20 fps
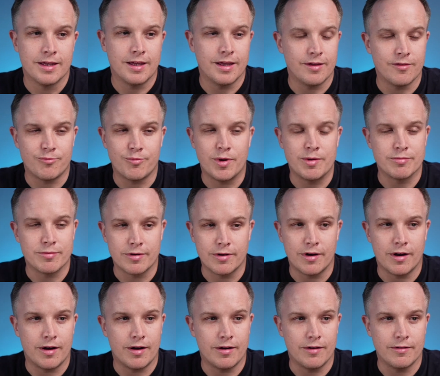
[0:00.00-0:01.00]
people are
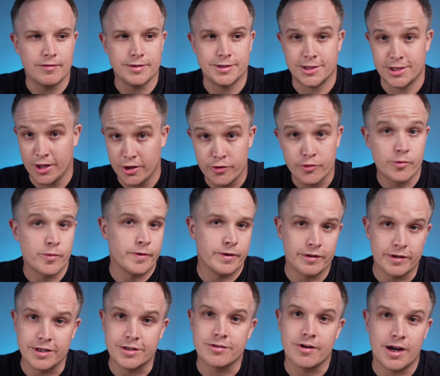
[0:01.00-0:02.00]

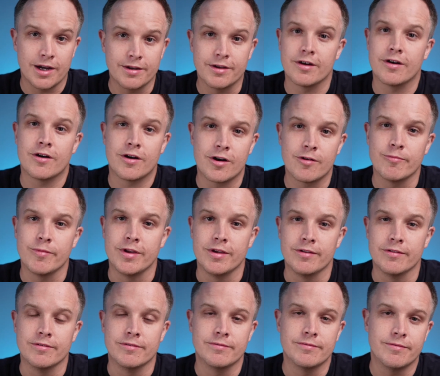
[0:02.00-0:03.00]
genuinely trying to harm
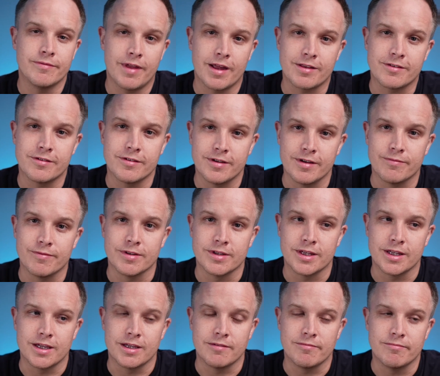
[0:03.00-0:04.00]
you. That's a different
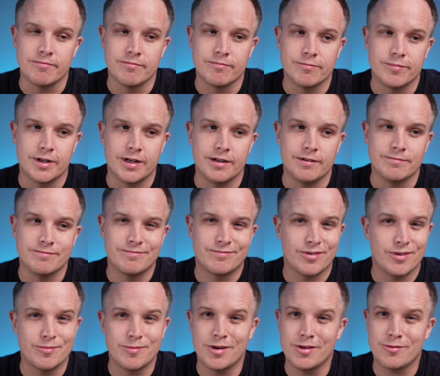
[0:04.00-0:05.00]
thing. But for
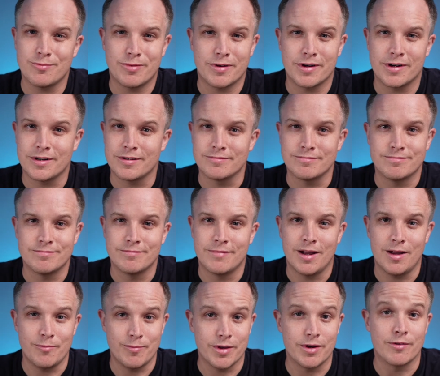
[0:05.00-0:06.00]
the most part,
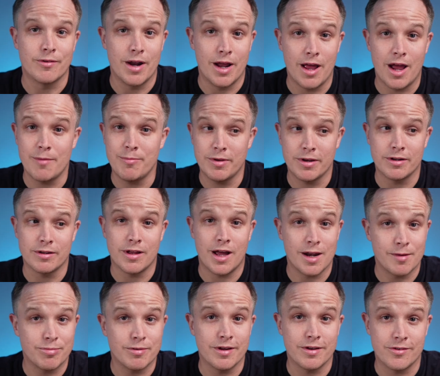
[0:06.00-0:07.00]
I've been around. I've been in a lot
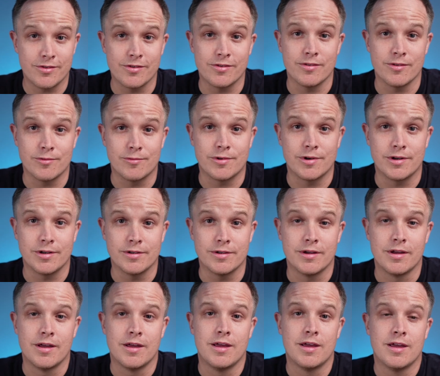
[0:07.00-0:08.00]
of places in the world.
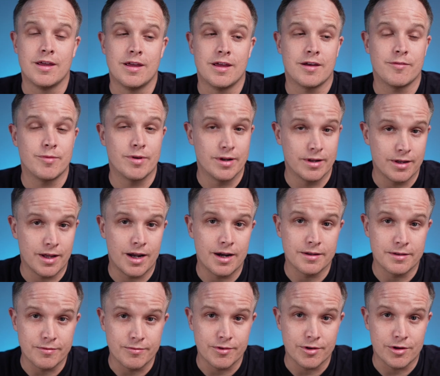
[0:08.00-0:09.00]
I've been in a lot of
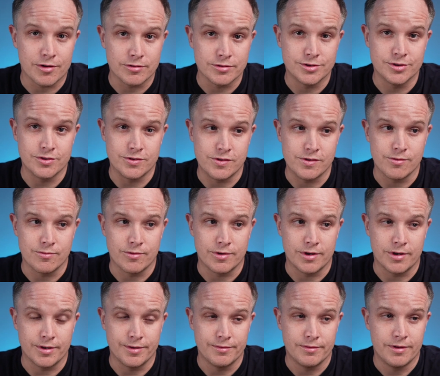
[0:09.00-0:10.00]
different cultures in the
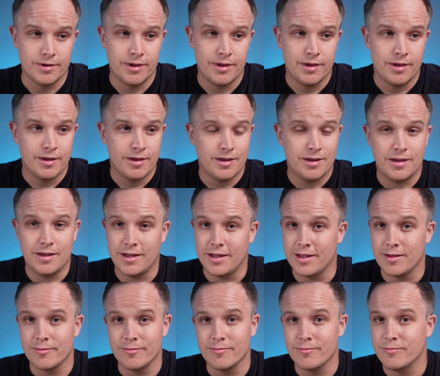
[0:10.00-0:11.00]
world,
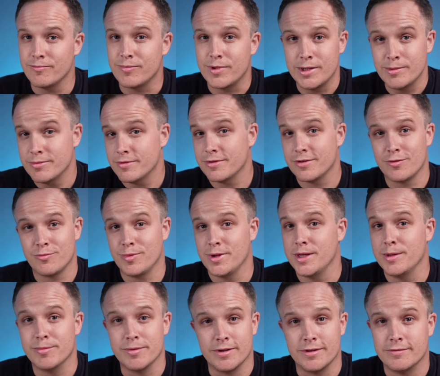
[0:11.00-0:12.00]
and people are just
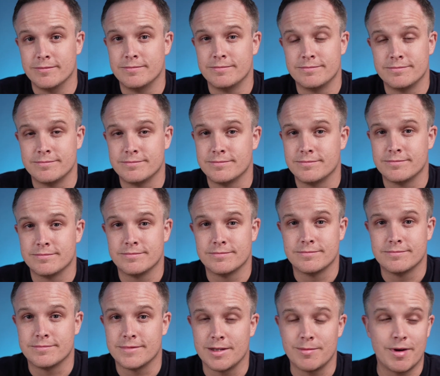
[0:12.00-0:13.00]
people.
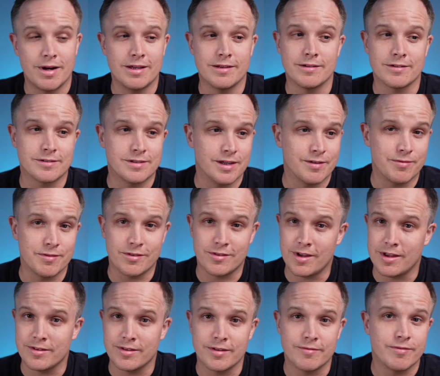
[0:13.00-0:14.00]
They might look different,
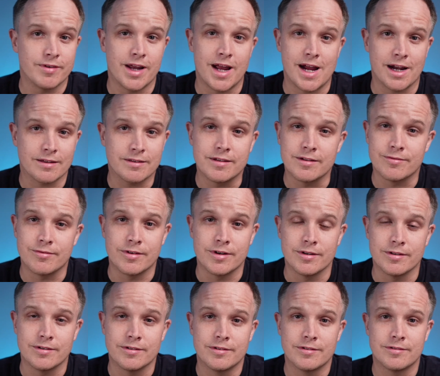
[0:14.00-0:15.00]
sound different, act different,
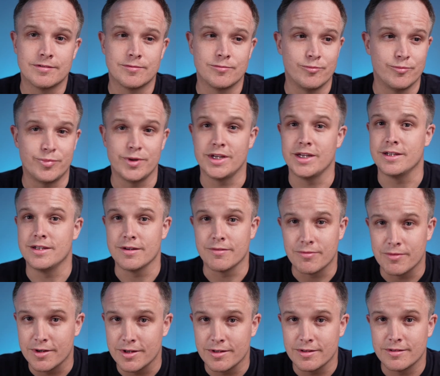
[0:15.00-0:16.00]
be different,